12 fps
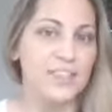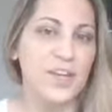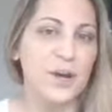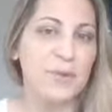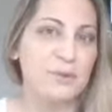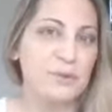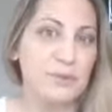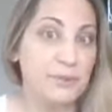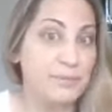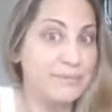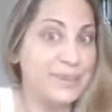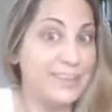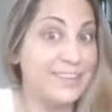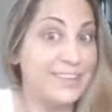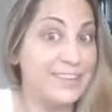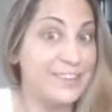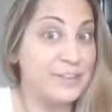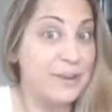So
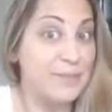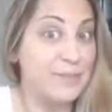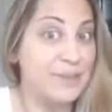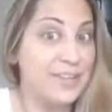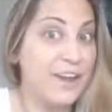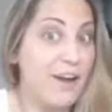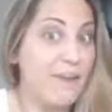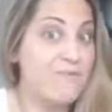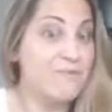you never really know.